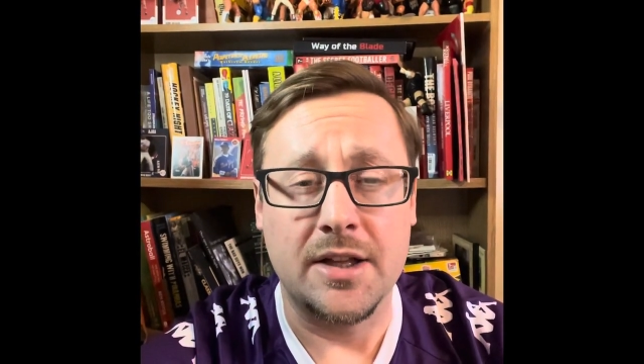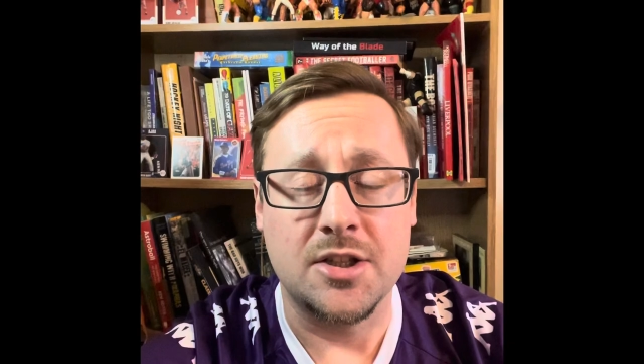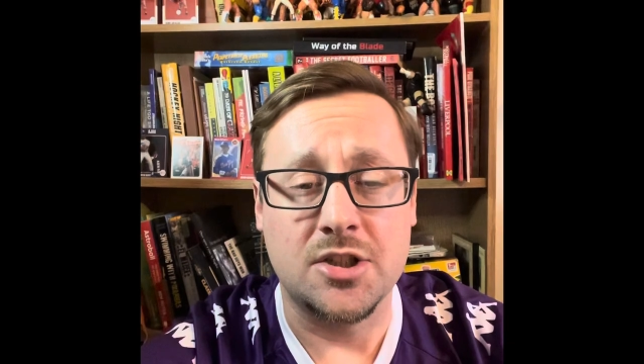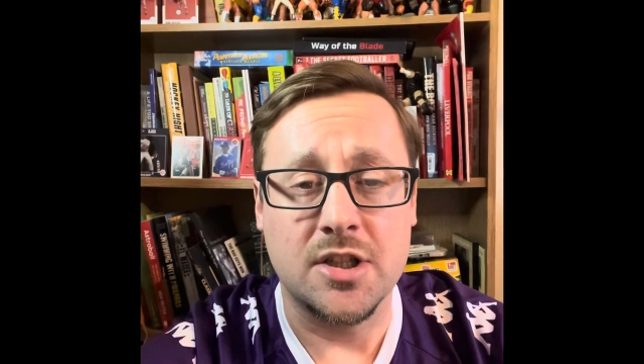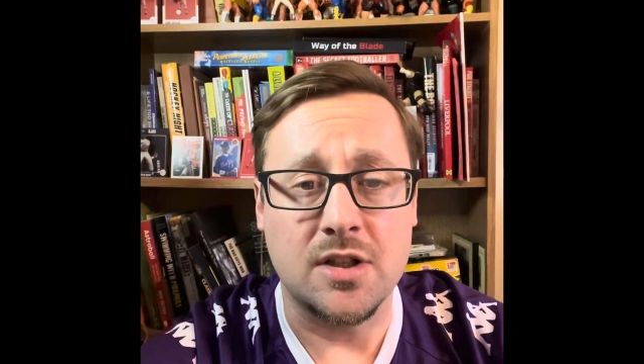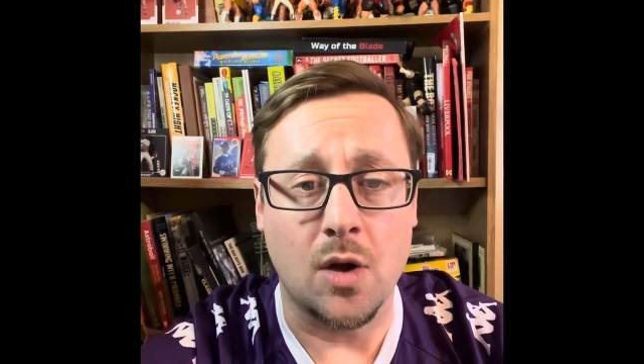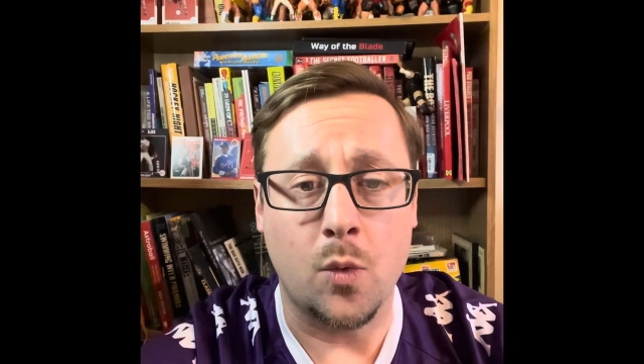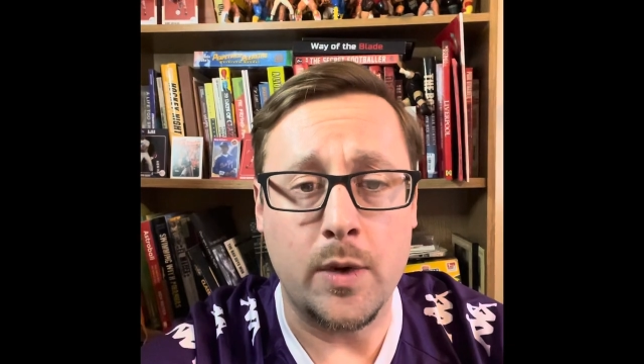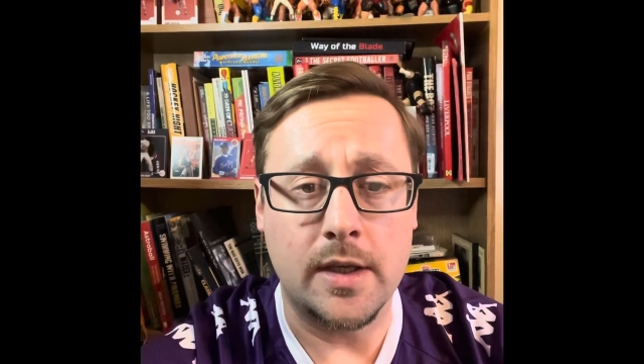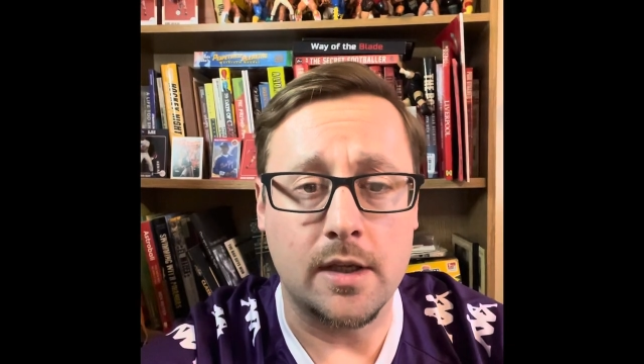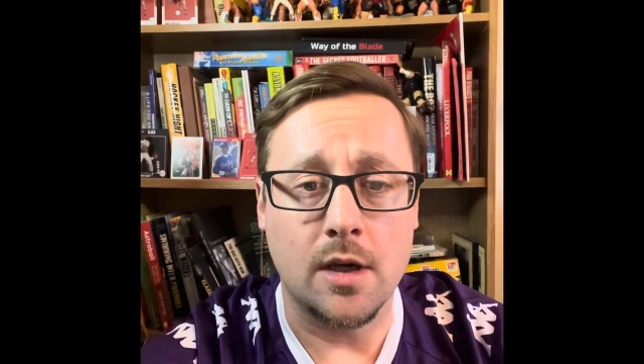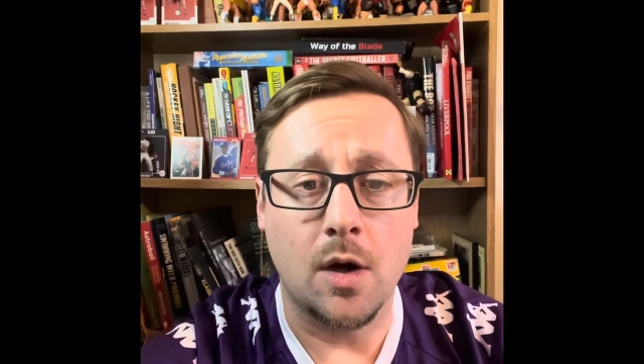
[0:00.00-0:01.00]
just a
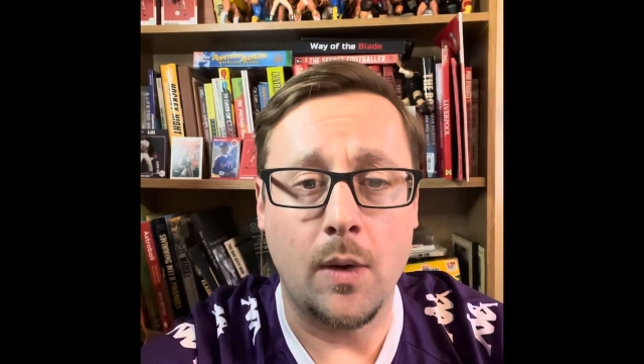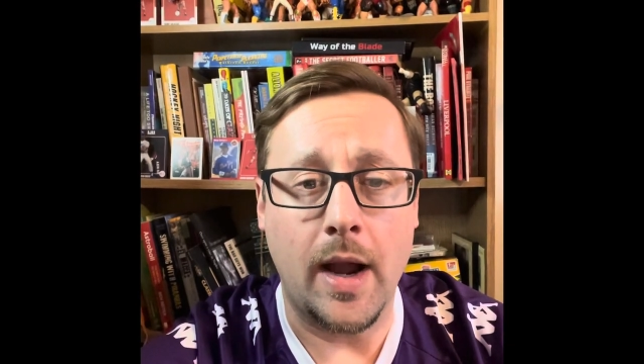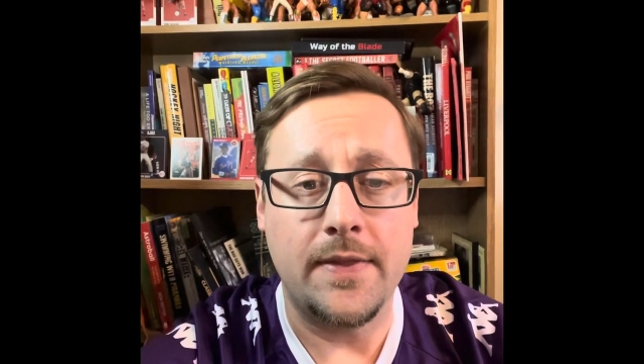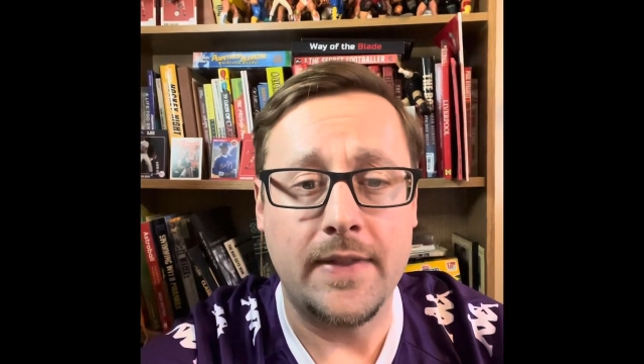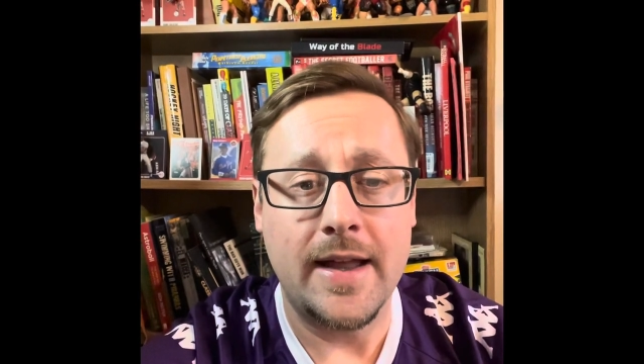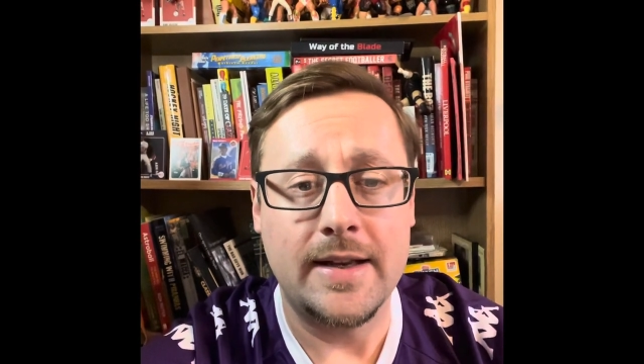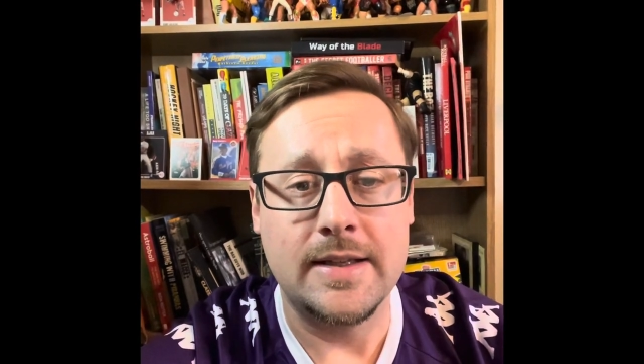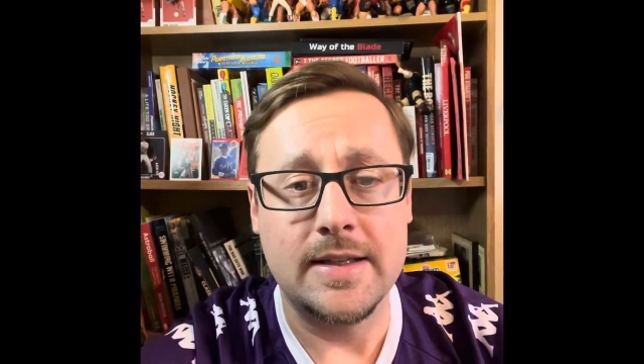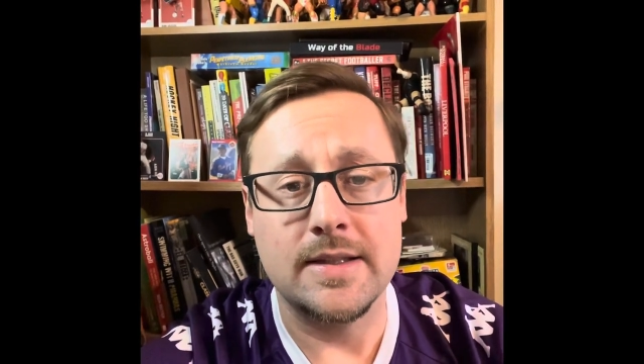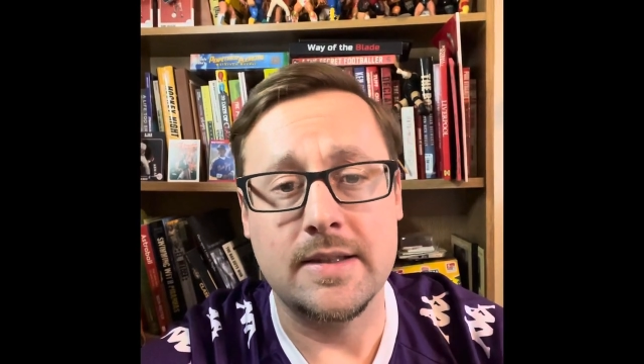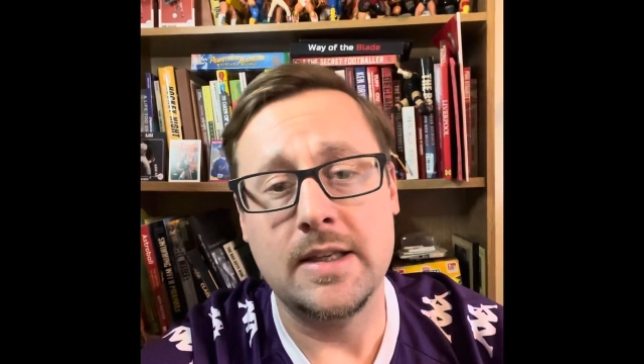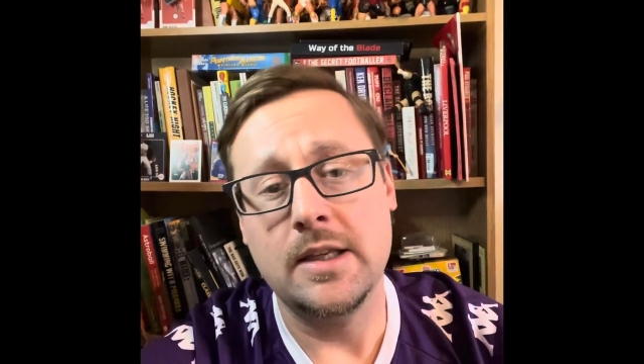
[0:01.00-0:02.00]
week ago, and that
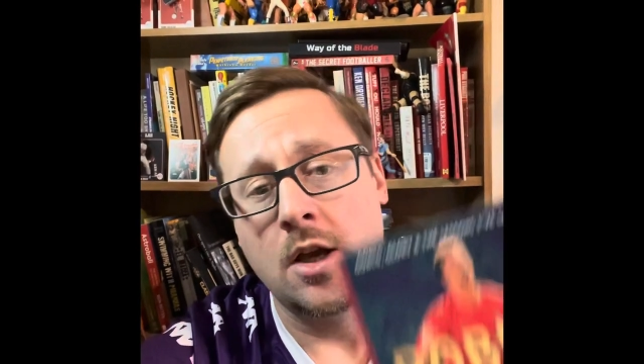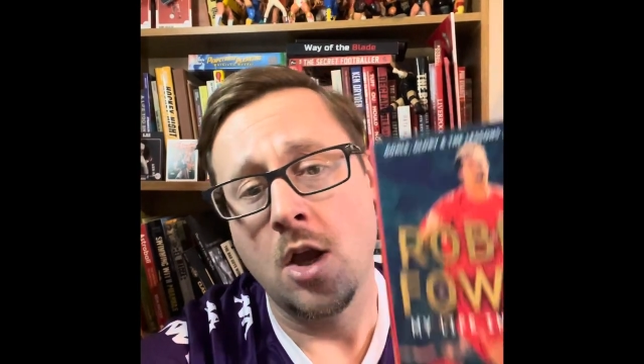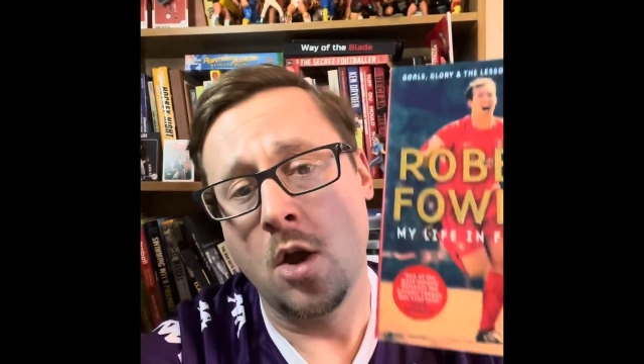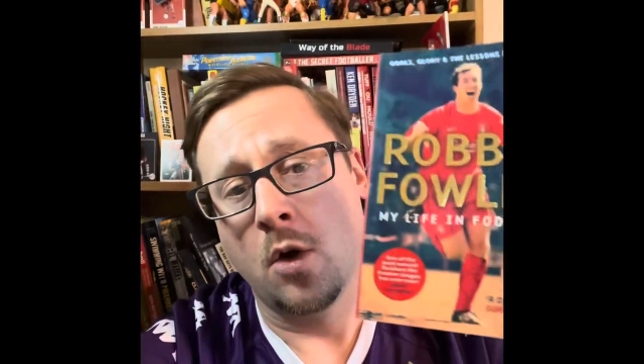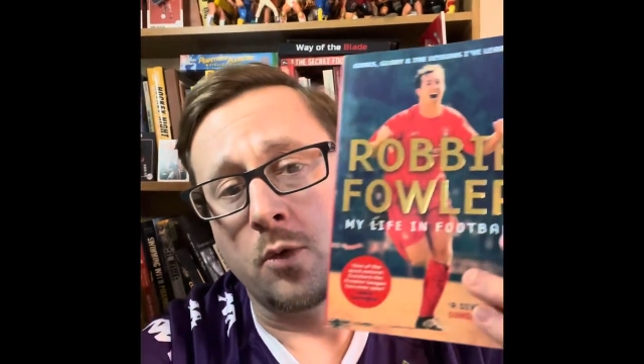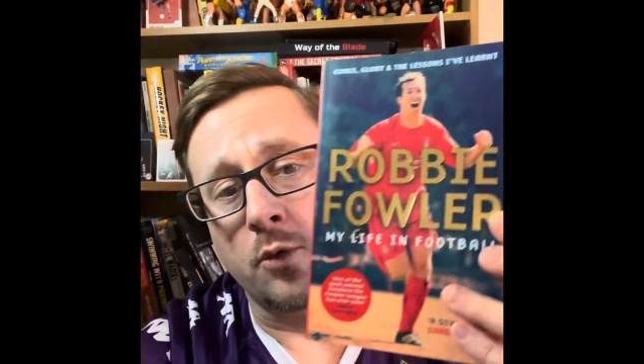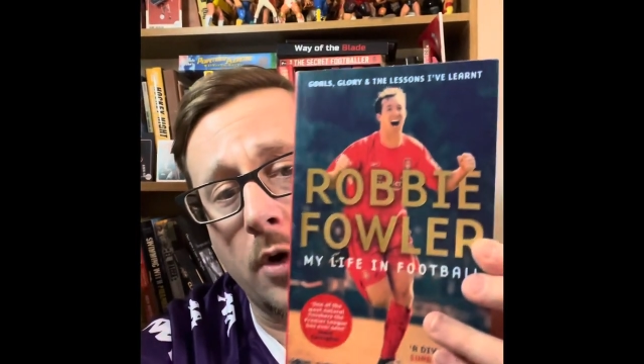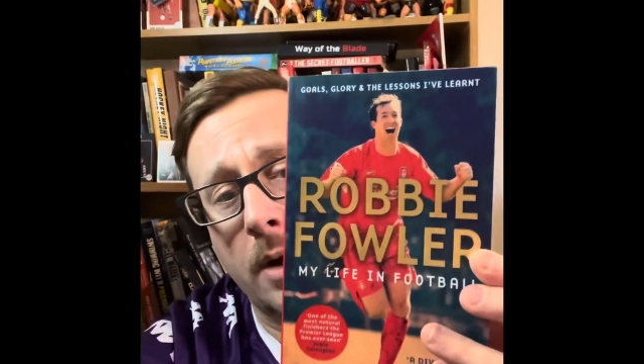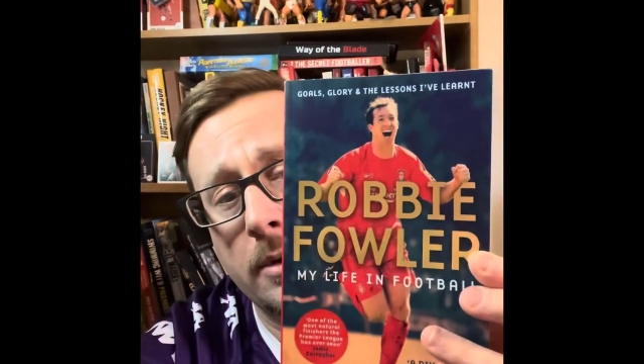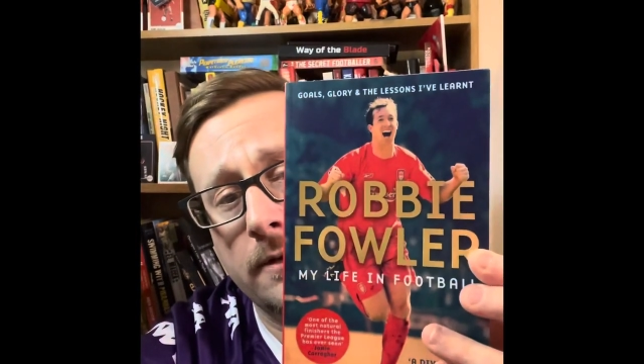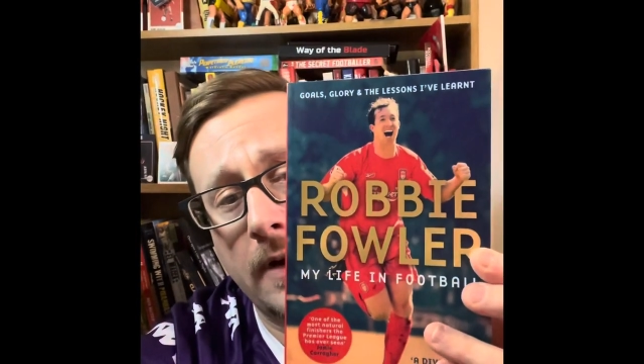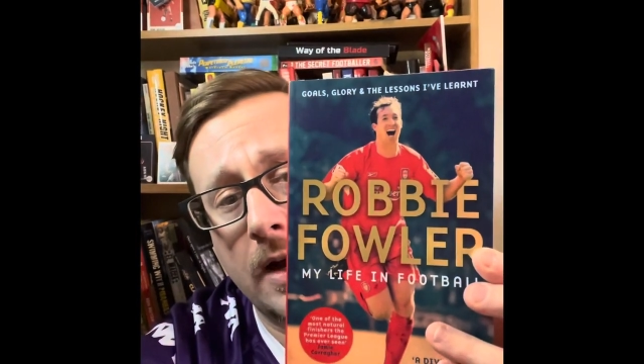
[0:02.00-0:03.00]
is the
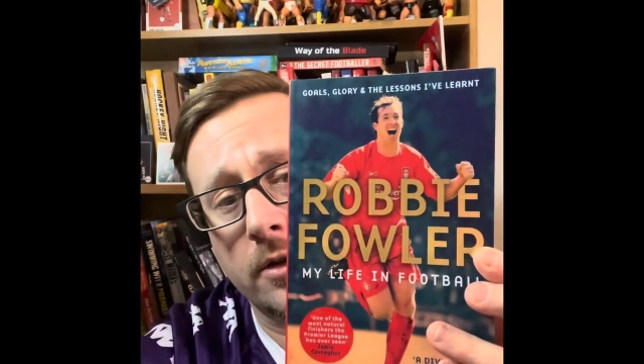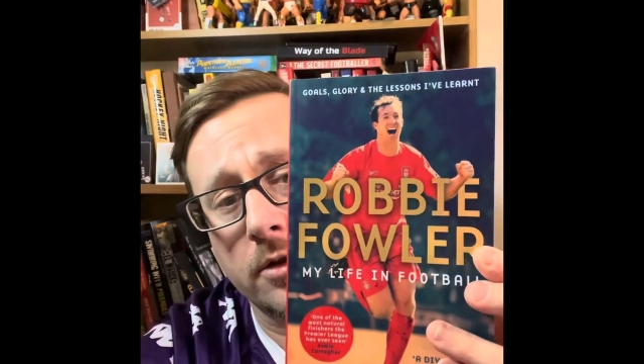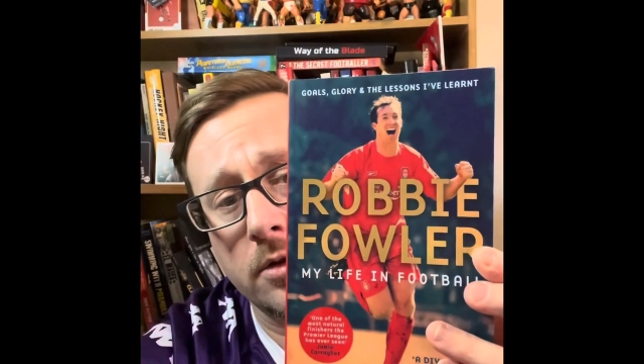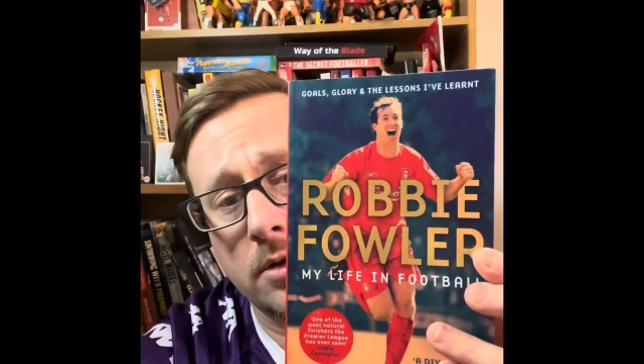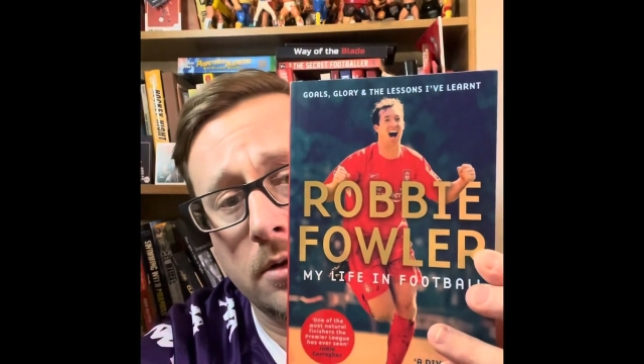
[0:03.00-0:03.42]
Robbie Fowler